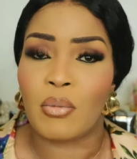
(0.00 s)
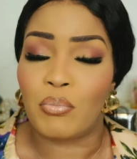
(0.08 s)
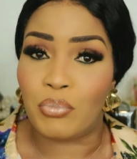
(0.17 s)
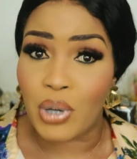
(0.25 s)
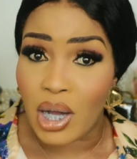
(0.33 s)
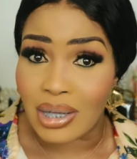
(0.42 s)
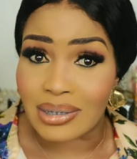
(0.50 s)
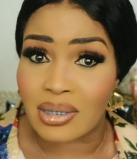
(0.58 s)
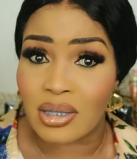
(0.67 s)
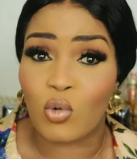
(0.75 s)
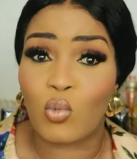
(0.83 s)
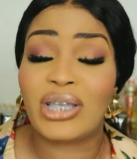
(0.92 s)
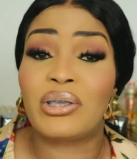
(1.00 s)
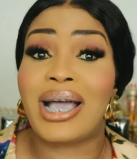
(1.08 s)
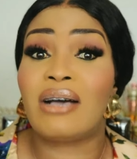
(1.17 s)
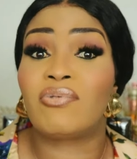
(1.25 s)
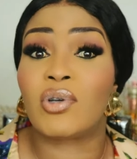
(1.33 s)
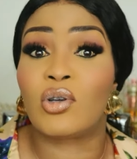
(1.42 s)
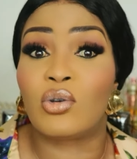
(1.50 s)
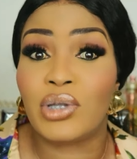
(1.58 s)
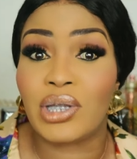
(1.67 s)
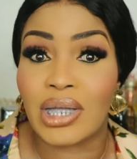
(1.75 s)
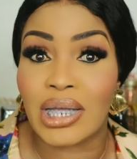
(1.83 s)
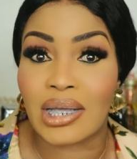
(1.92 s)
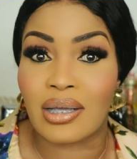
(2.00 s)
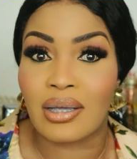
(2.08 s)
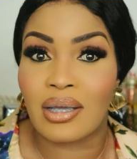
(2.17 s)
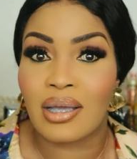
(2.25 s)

But when you have a good thing,